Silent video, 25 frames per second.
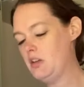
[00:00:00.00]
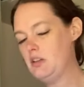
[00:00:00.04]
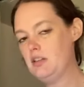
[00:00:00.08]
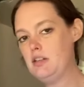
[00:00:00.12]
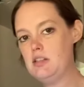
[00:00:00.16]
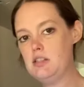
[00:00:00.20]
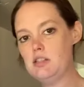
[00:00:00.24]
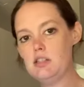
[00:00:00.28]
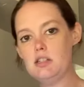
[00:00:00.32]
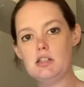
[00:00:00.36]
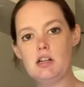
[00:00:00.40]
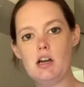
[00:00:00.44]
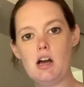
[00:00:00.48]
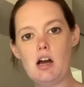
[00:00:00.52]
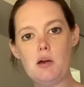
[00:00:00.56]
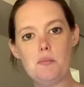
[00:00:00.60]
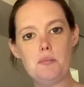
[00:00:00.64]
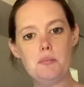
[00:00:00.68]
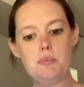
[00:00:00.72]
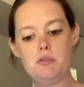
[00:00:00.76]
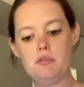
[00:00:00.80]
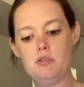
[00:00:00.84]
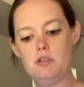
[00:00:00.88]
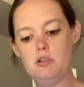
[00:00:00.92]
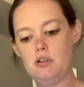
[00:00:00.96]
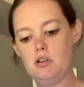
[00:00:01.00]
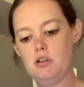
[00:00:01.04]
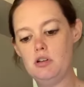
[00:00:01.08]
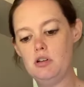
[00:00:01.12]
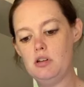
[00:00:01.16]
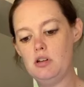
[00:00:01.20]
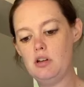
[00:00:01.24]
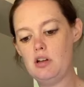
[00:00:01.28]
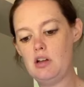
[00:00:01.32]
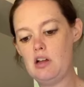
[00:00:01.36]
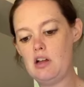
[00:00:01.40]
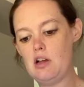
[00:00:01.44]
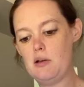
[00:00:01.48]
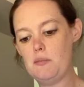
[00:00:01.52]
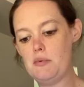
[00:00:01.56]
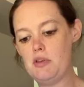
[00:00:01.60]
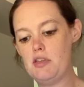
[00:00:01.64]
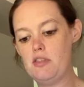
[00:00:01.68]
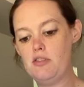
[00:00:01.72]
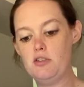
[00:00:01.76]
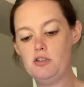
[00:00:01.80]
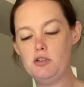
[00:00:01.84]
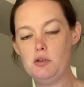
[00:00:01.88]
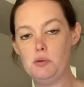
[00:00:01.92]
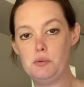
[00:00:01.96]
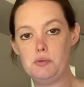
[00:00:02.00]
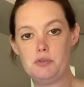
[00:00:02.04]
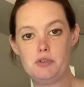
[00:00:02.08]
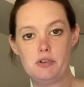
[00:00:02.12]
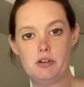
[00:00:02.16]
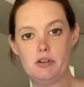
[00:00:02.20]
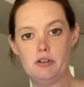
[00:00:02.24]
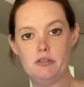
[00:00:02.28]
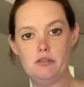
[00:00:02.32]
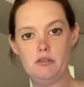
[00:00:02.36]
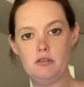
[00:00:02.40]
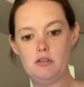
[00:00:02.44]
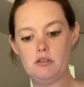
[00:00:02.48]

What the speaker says: least the top in the toaster,